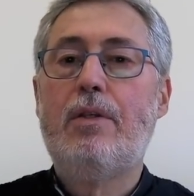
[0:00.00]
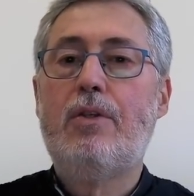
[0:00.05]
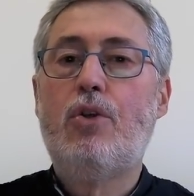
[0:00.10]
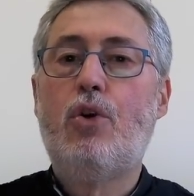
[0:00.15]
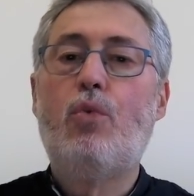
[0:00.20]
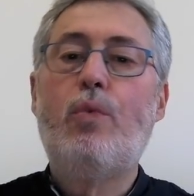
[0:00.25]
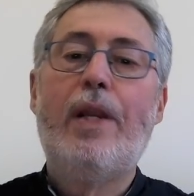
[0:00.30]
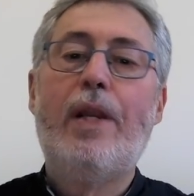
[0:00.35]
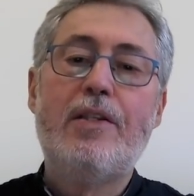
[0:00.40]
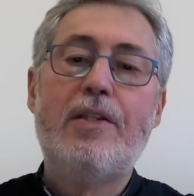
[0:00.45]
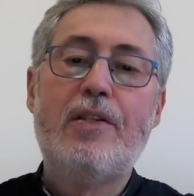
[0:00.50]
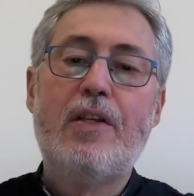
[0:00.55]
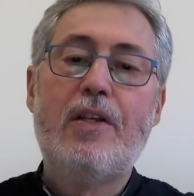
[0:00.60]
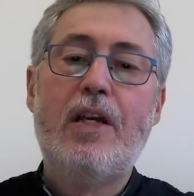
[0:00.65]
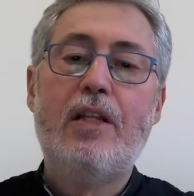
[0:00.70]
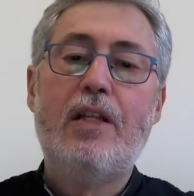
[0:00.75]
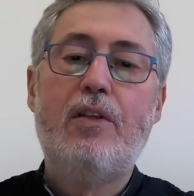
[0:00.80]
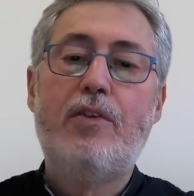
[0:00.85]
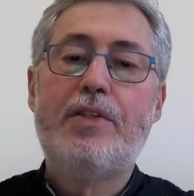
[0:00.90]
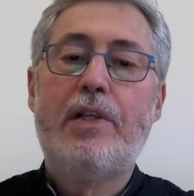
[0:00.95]
So when I
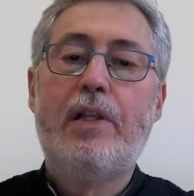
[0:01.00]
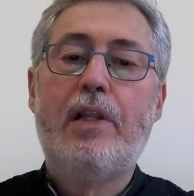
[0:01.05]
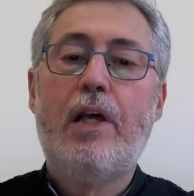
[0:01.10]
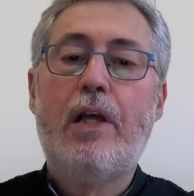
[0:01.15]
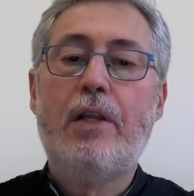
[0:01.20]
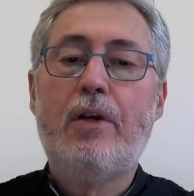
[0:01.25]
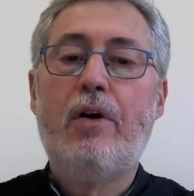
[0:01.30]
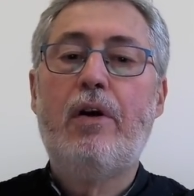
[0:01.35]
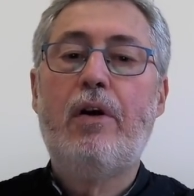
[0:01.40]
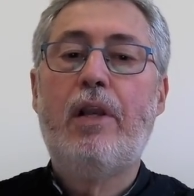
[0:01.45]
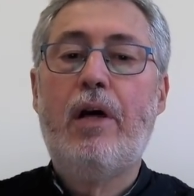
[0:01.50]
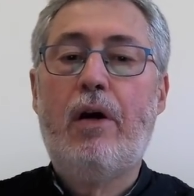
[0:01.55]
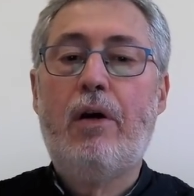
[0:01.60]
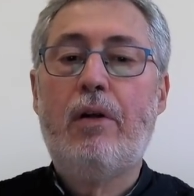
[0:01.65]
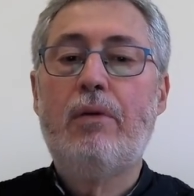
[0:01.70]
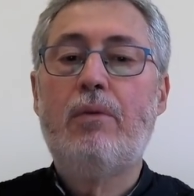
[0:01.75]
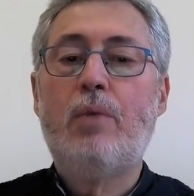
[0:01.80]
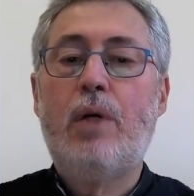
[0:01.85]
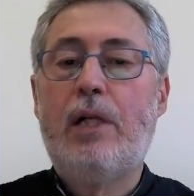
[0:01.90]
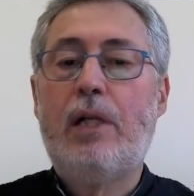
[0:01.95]
say there's a lot going
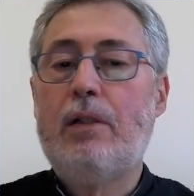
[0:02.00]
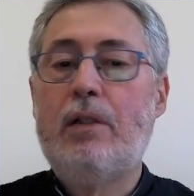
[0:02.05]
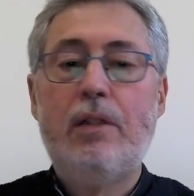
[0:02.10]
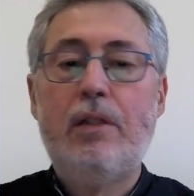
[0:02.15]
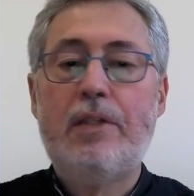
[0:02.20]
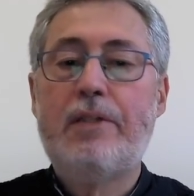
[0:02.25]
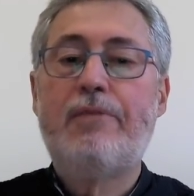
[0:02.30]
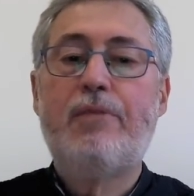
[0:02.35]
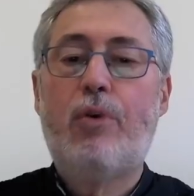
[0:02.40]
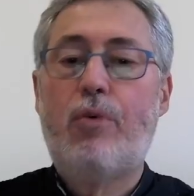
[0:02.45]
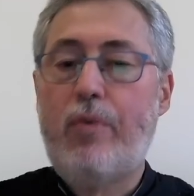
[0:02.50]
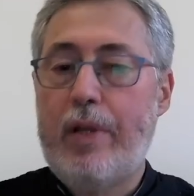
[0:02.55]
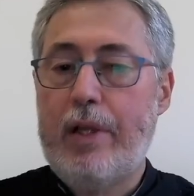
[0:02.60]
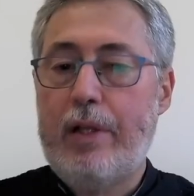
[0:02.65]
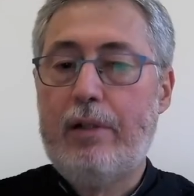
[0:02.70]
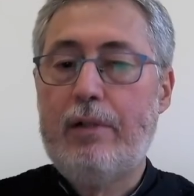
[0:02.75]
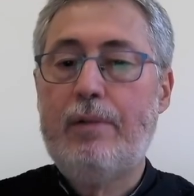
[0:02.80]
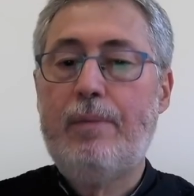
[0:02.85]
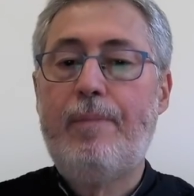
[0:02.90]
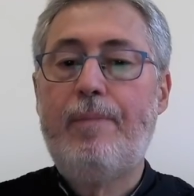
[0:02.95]
on, well, it's for
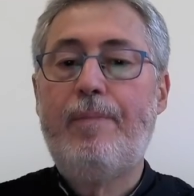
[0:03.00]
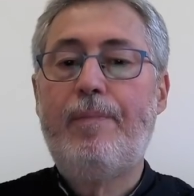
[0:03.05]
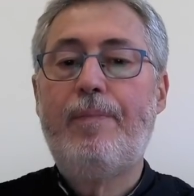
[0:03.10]
real.